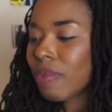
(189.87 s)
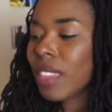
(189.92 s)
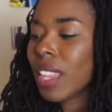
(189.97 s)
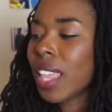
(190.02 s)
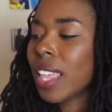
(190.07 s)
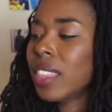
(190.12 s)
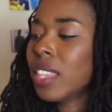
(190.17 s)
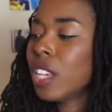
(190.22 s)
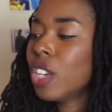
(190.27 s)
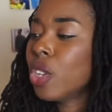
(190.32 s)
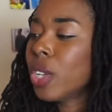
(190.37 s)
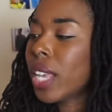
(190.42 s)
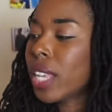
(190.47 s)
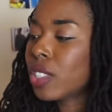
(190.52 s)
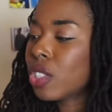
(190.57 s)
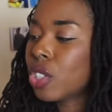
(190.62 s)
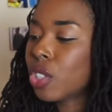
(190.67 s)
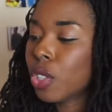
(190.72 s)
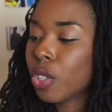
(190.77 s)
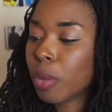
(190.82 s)
And then you get
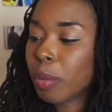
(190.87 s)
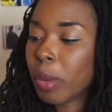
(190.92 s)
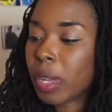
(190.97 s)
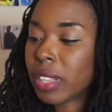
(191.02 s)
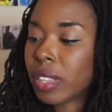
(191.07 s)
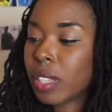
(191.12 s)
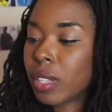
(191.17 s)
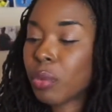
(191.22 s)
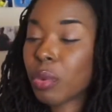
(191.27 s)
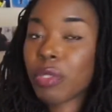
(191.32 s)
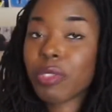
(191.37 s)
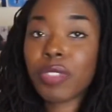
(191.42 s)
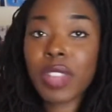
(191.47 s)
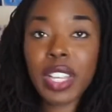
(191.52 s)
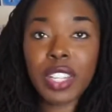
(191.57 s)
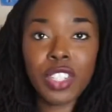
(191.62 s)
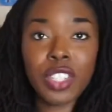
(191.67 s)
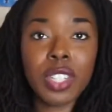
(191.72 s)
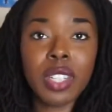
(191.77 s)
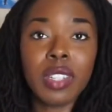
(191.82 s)
to your monthly
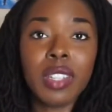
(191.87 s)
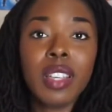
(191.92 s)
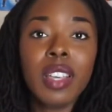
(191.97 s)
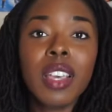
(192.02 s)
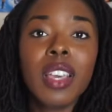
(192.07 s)
reflection.